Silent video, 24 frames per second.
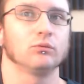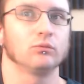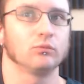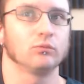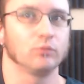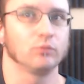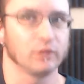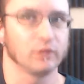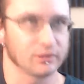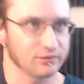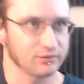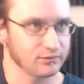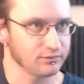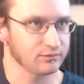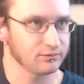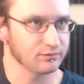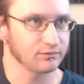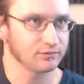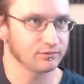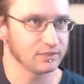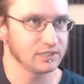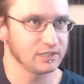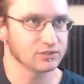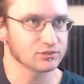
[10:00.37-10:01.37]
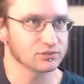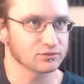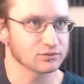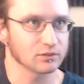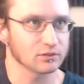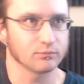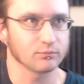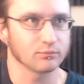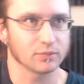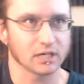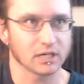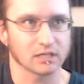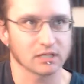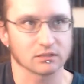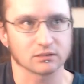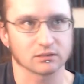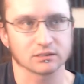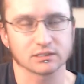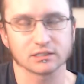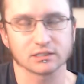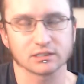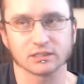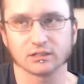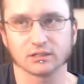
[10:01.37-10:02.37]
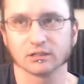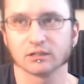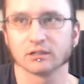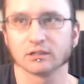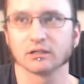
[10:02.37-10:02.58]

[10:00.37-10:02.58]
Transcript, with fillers: with these strum patterns here.